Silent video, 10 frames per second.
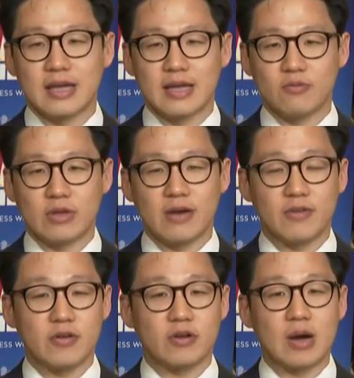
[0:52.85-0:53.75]
And we have
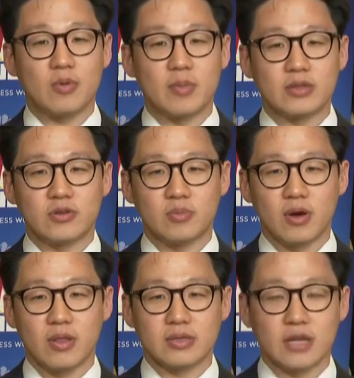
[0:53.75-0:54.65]
very complementary
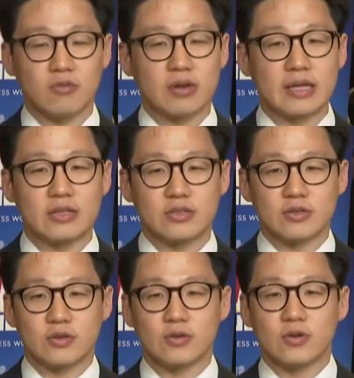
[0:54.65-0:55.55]
products that are related
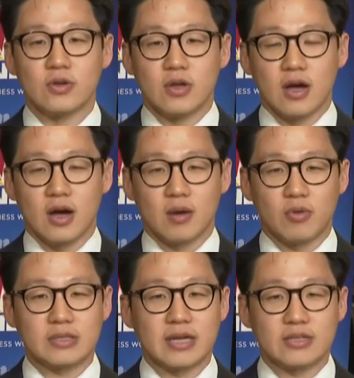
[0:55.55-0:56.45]
to uh,
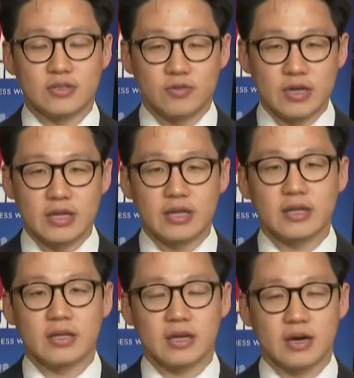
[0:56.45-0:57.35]
breast cancer
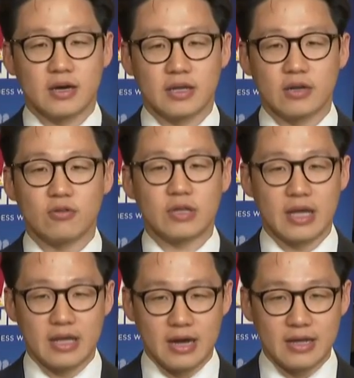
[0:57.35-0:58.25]
screening, uh, including
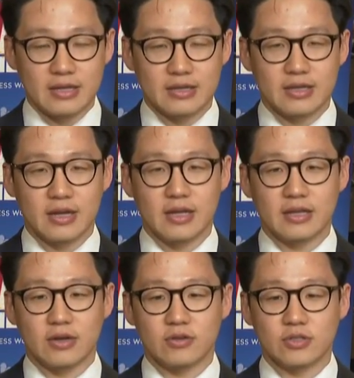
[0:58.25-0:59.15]
AI,
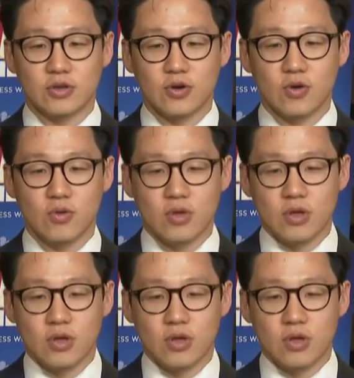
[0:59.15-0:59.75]
and also